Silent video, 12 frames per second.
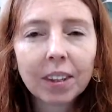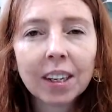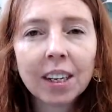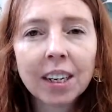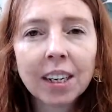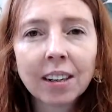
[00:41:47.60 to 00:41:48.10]

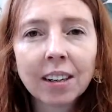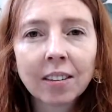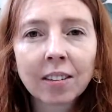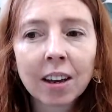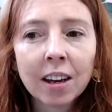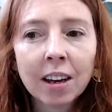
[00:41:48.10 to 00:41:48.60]
is
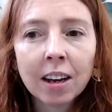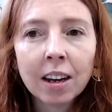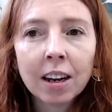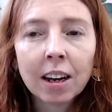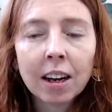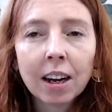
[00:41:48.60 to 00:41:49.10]

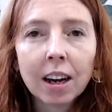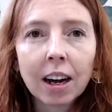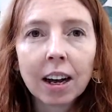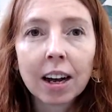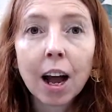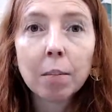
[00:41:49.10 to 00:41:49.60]

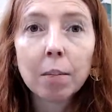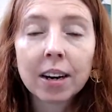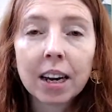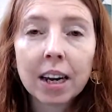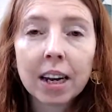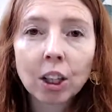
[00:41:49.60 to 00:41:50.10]
a
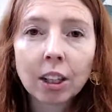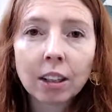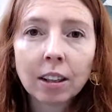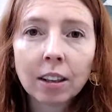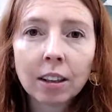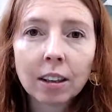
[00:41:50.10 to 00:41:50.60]

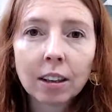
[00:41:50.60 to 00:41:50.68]
combination